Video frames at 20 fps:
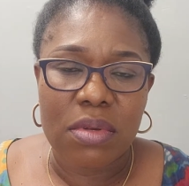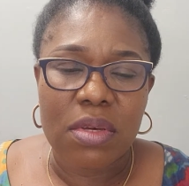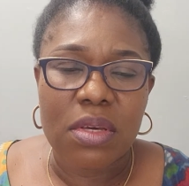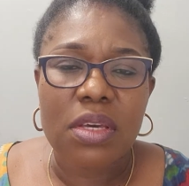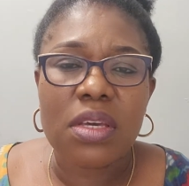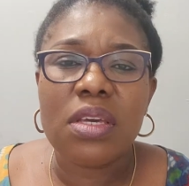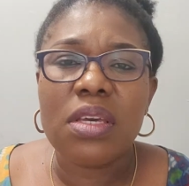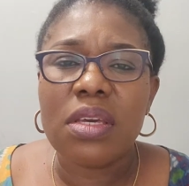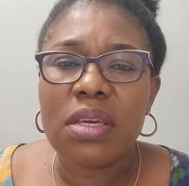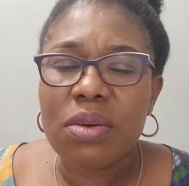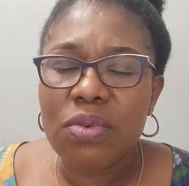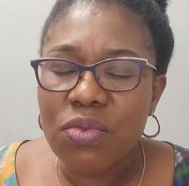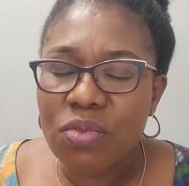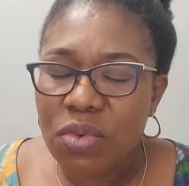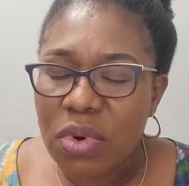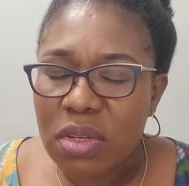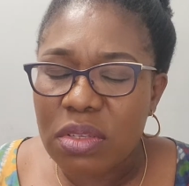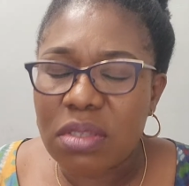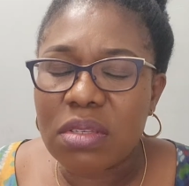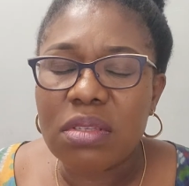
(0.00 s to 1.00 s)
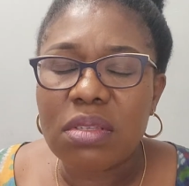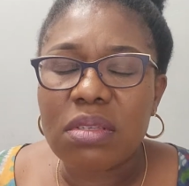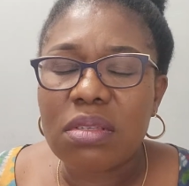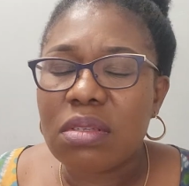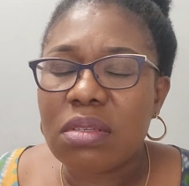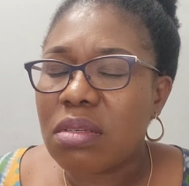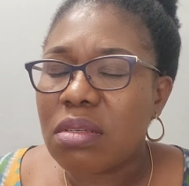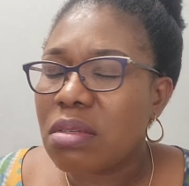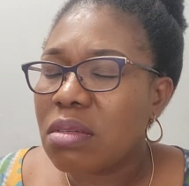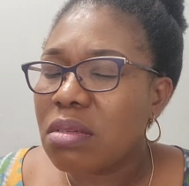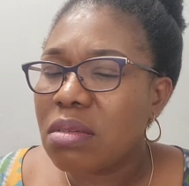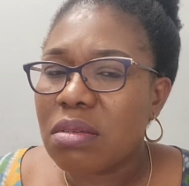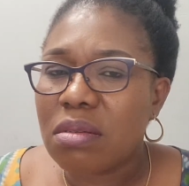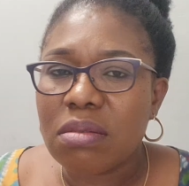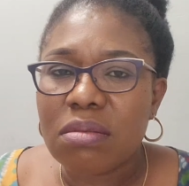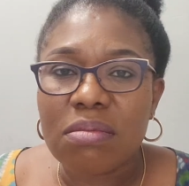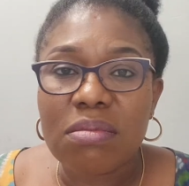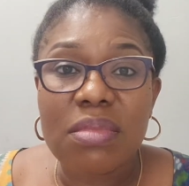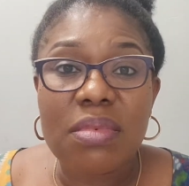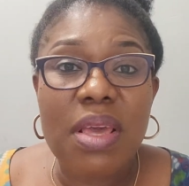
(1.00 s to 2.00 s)
He was
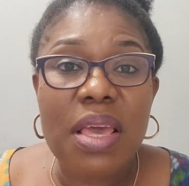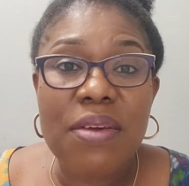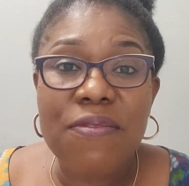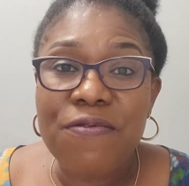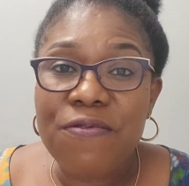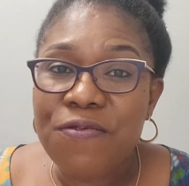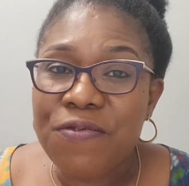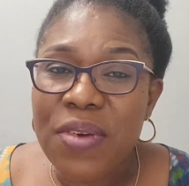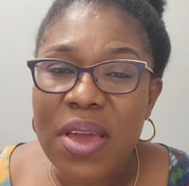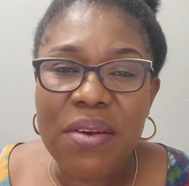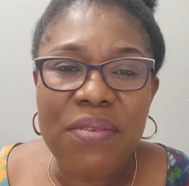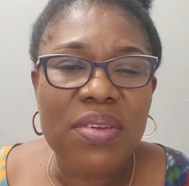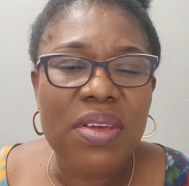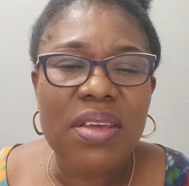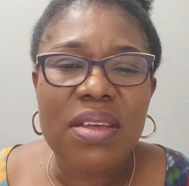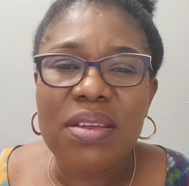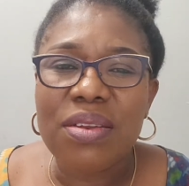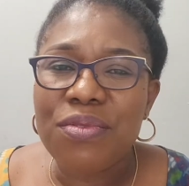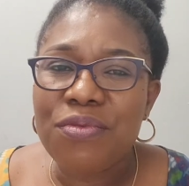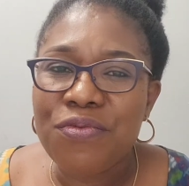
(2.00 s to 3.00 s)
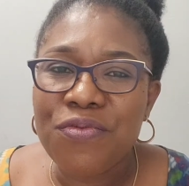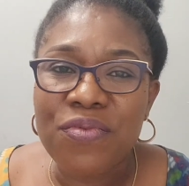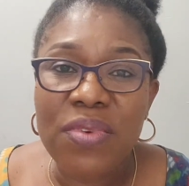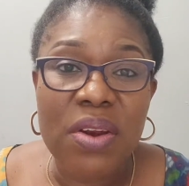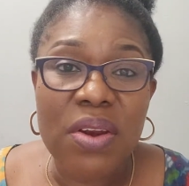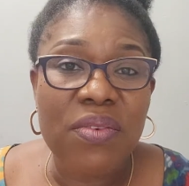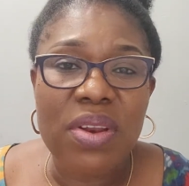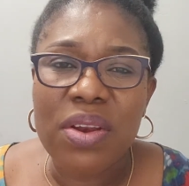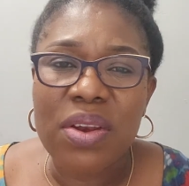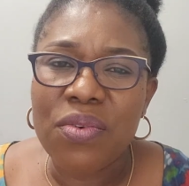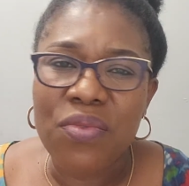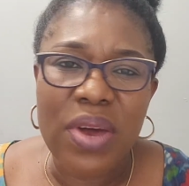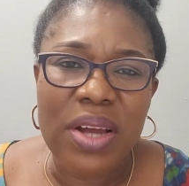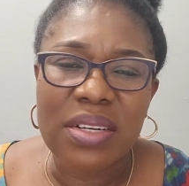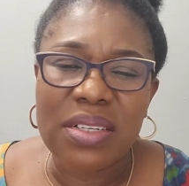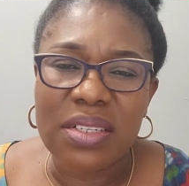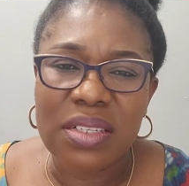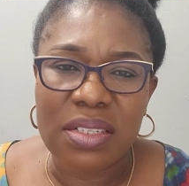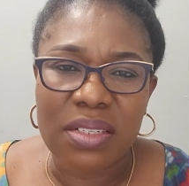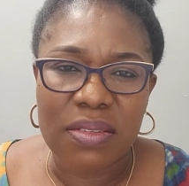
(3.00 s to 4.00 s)
very, very
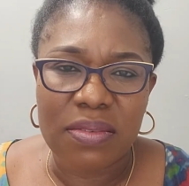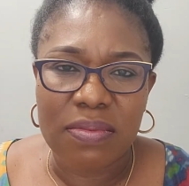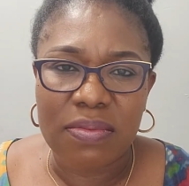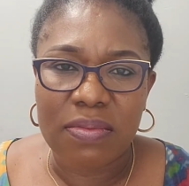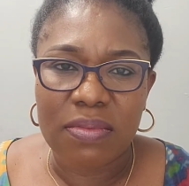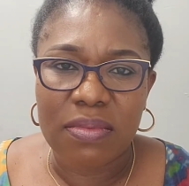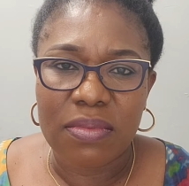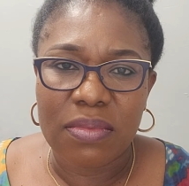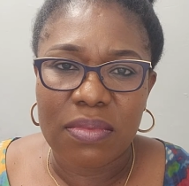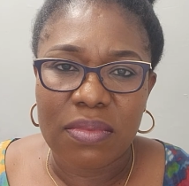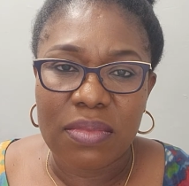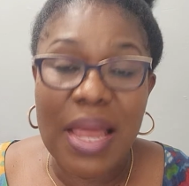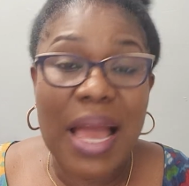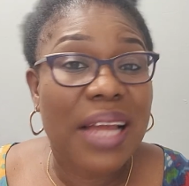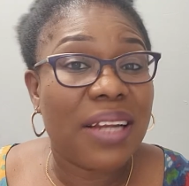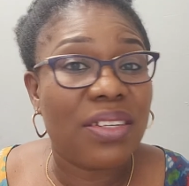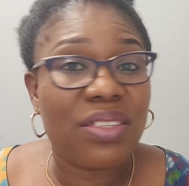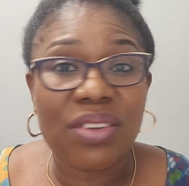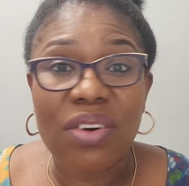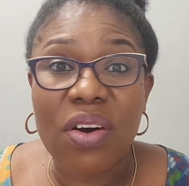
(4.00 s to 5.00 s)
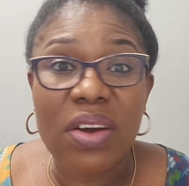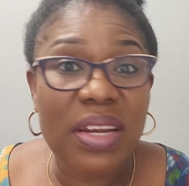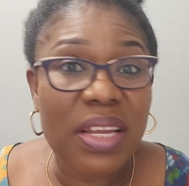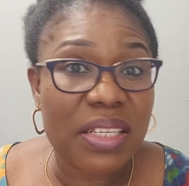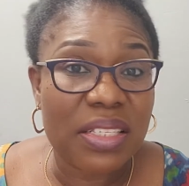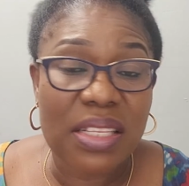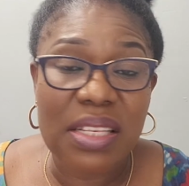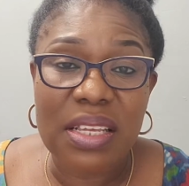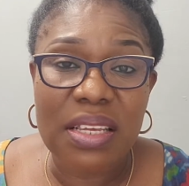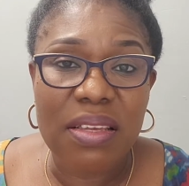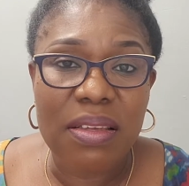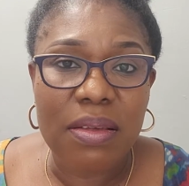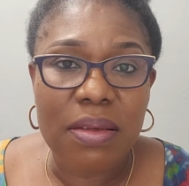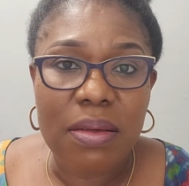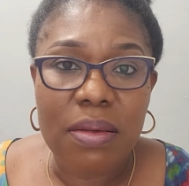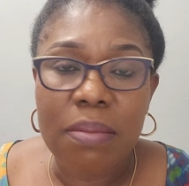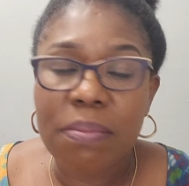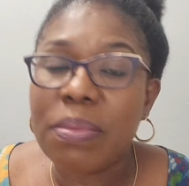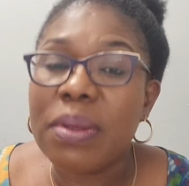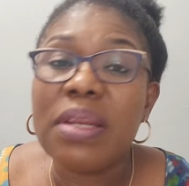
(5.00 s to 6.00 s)
randy. And honestly,
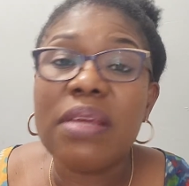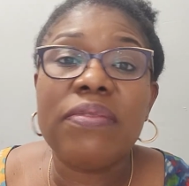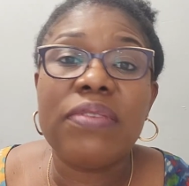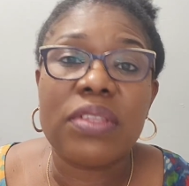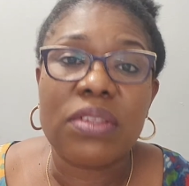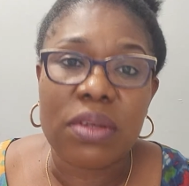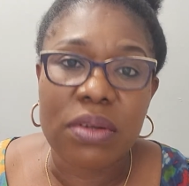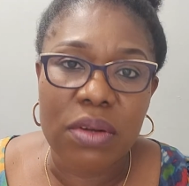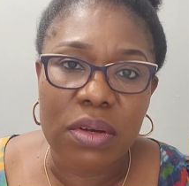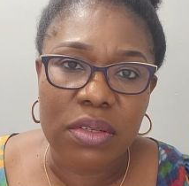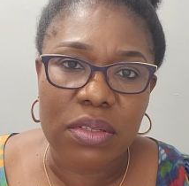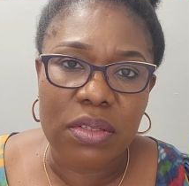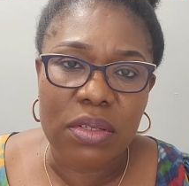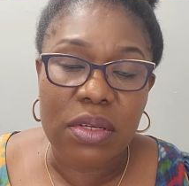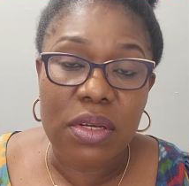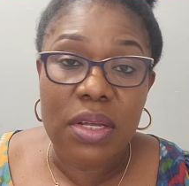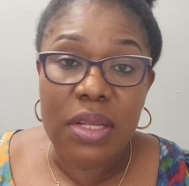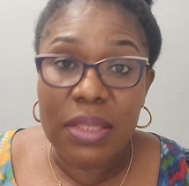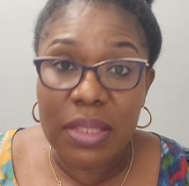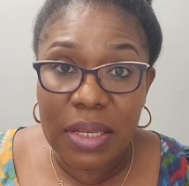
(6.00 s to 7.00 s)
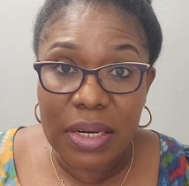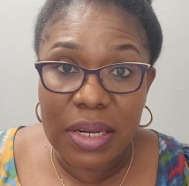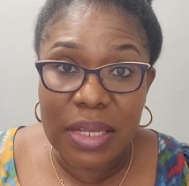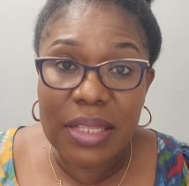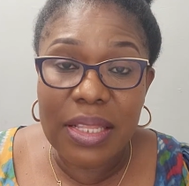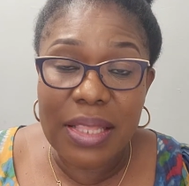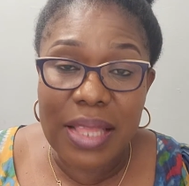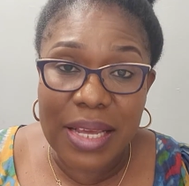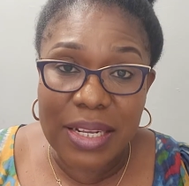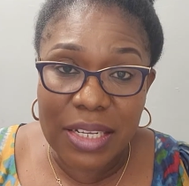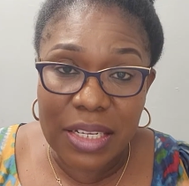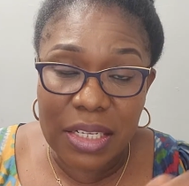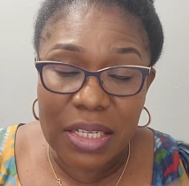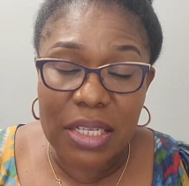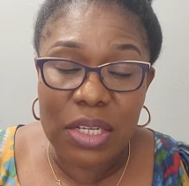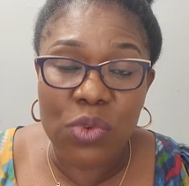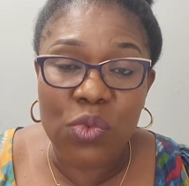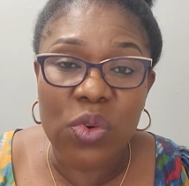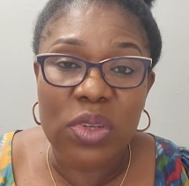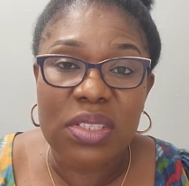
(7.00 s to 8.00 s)
believe it or not, the lady that
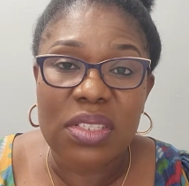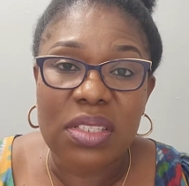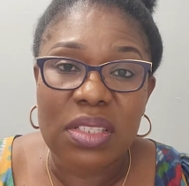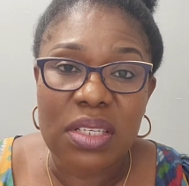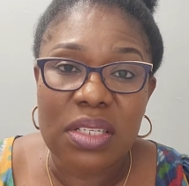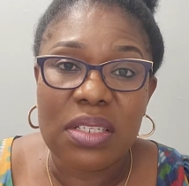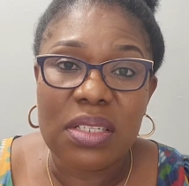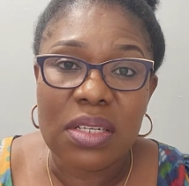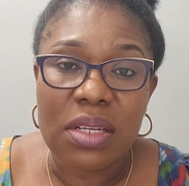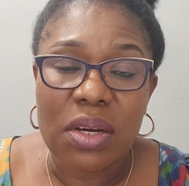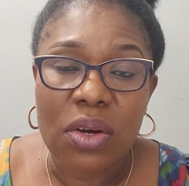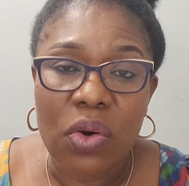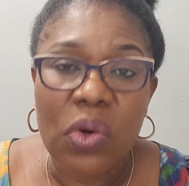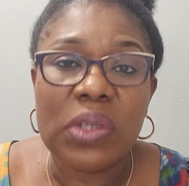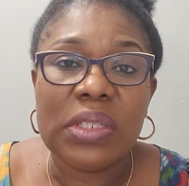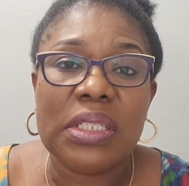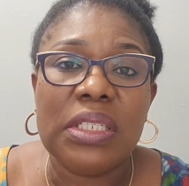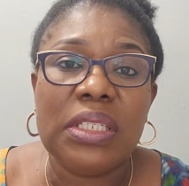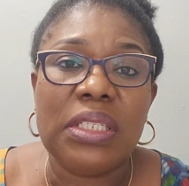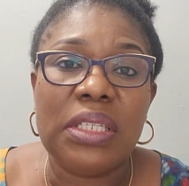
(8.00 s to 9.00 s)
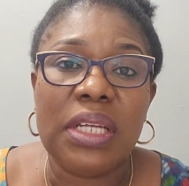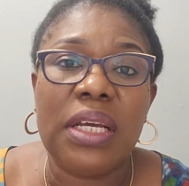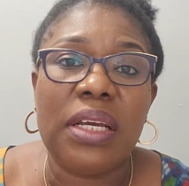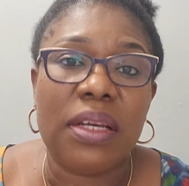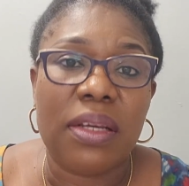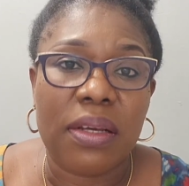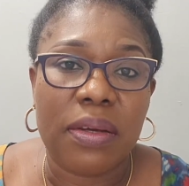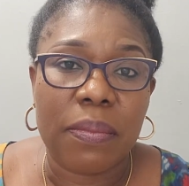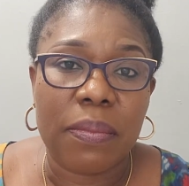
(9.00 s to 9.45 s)
he was seen on the day